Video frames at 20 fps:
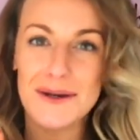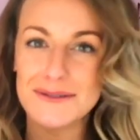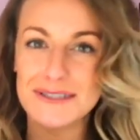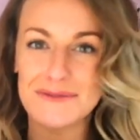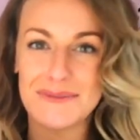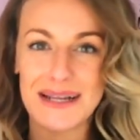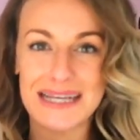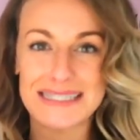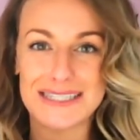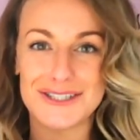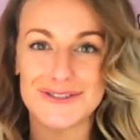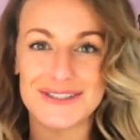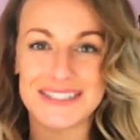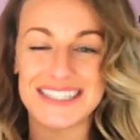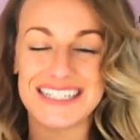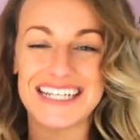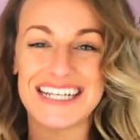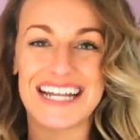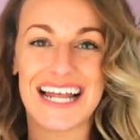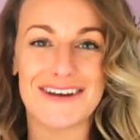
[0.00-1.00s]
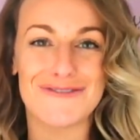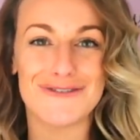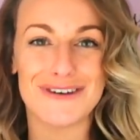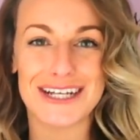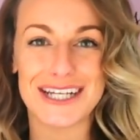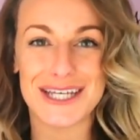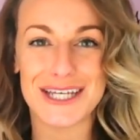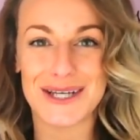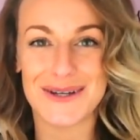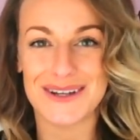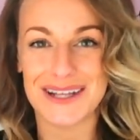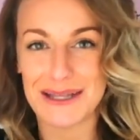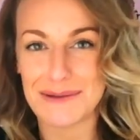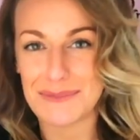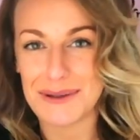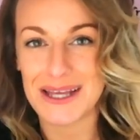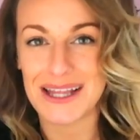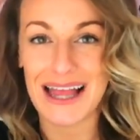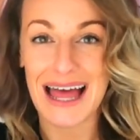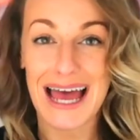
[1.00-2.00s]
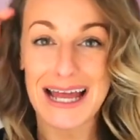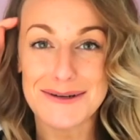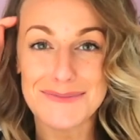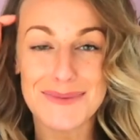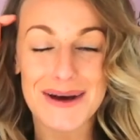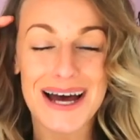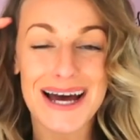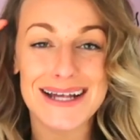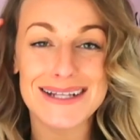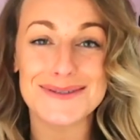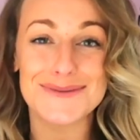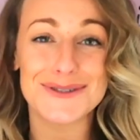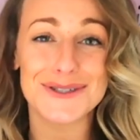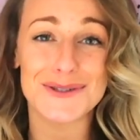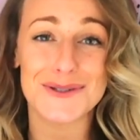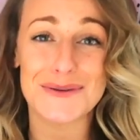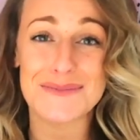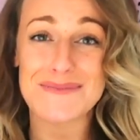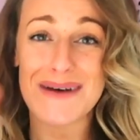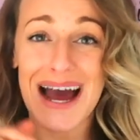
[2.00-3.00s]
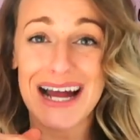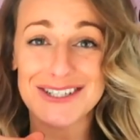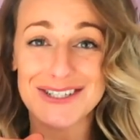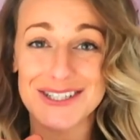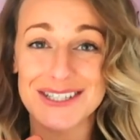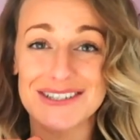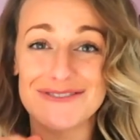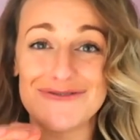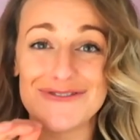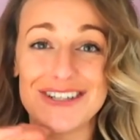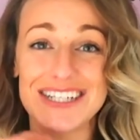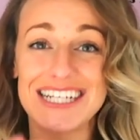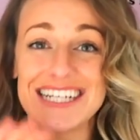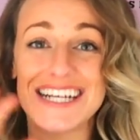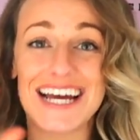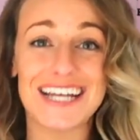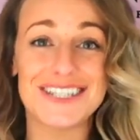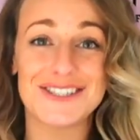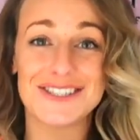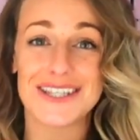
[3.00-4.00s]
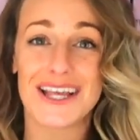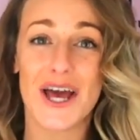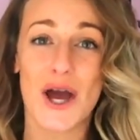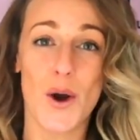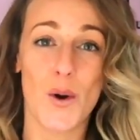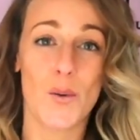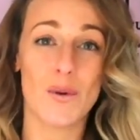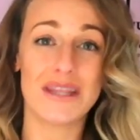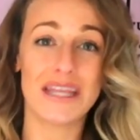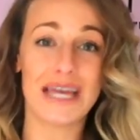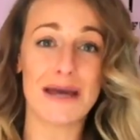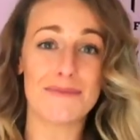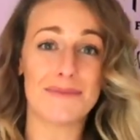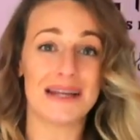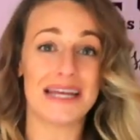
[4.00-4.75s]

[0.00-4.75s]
loads of places recently like really cute little pearl headbands which will match it's really nice just with like a